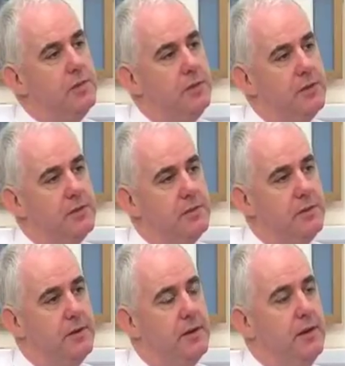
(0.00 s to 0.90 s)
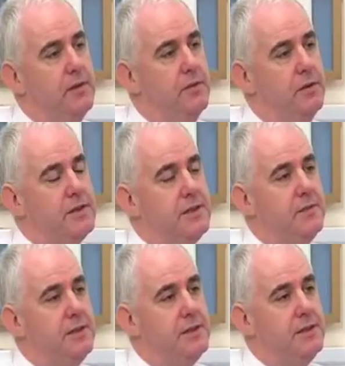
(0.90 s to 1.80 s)
be possible for
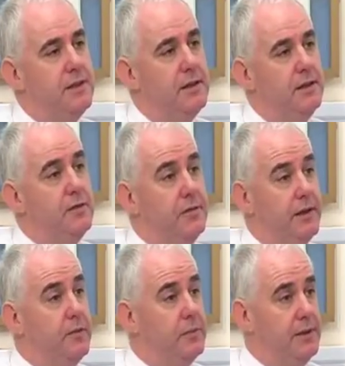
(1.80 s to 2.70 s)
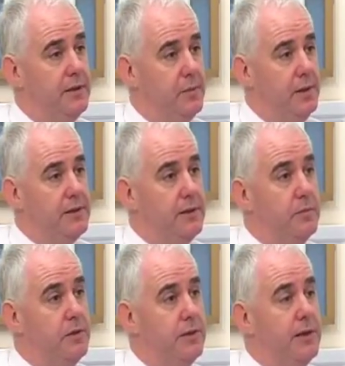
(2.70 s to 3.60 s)
somebody to take a little finger prick of blood and
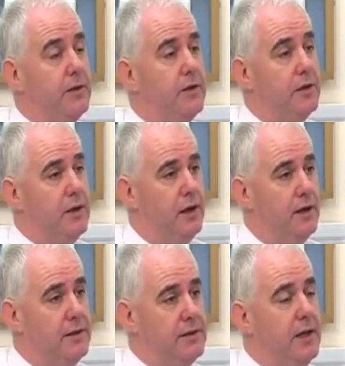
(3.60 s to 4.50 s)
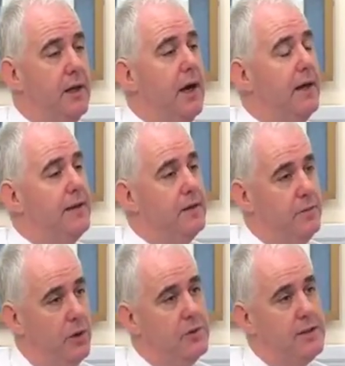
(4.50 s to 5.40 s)
put that on a card and then
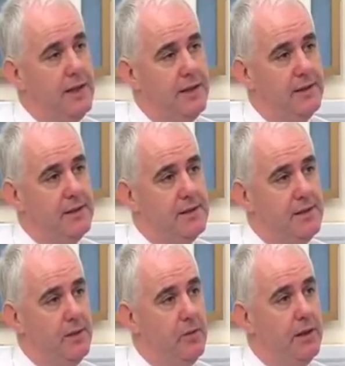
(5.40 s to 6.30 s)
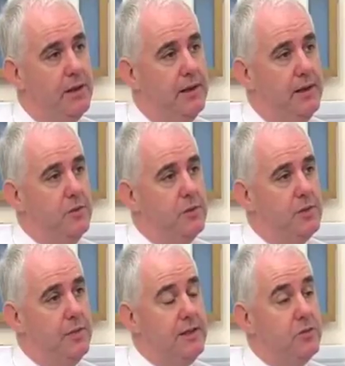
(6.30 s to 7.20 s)
post that in the same way,
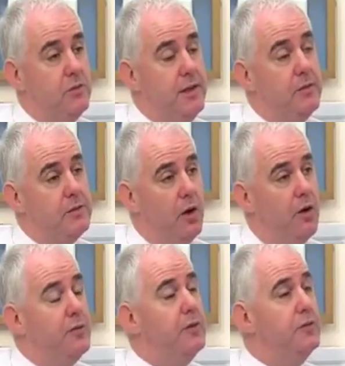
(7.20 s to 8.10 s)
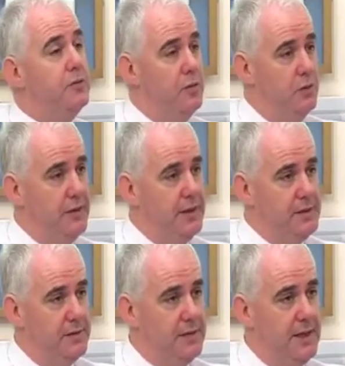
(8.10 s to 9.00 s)
which means we'll be able to offer the full
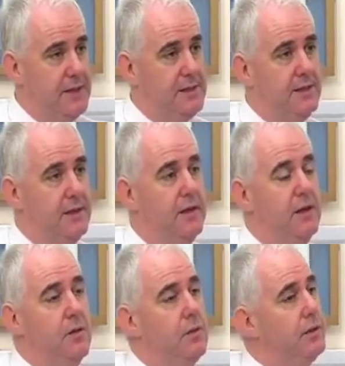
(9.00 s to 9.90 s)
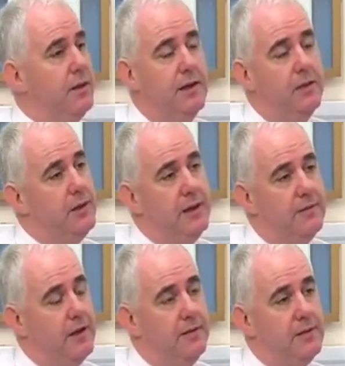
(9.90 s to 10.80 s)
range of testing without anybody
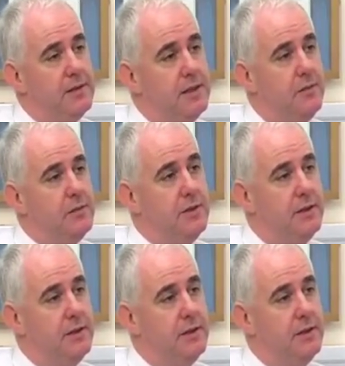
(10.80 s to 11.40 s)
ever having to come to a